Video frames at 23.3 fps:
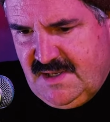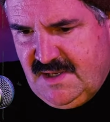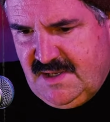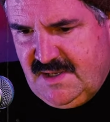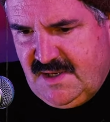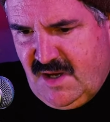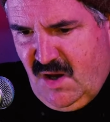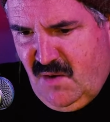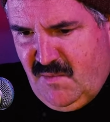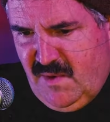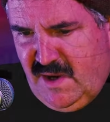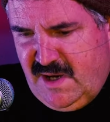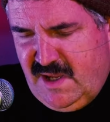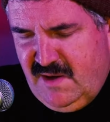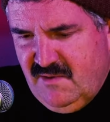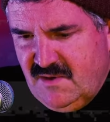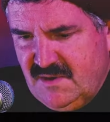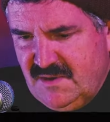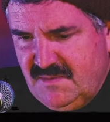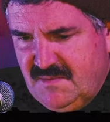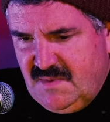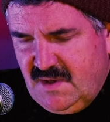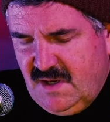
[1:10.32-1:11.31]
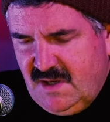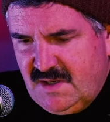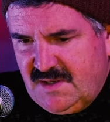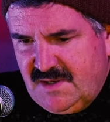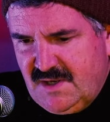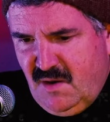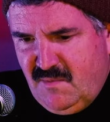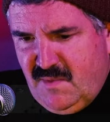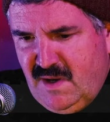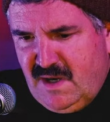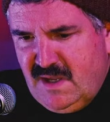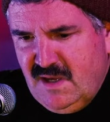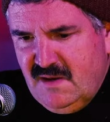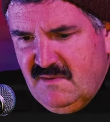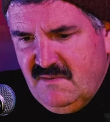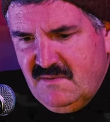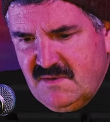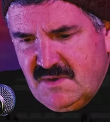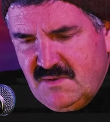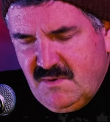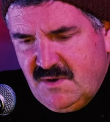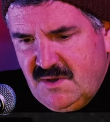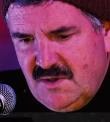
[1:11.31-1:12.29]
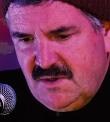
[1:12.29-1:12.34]
to so many of us because so many of
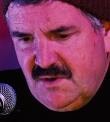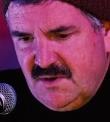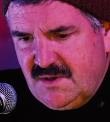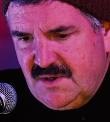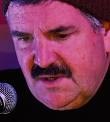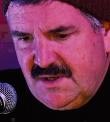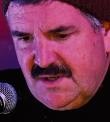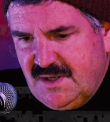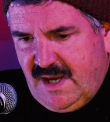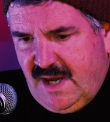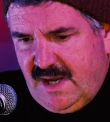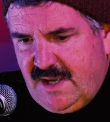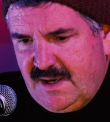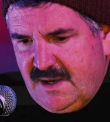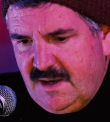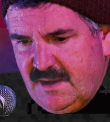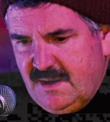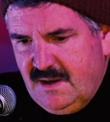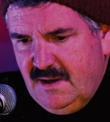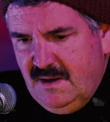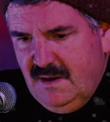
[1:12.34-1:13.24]
us would have just sat.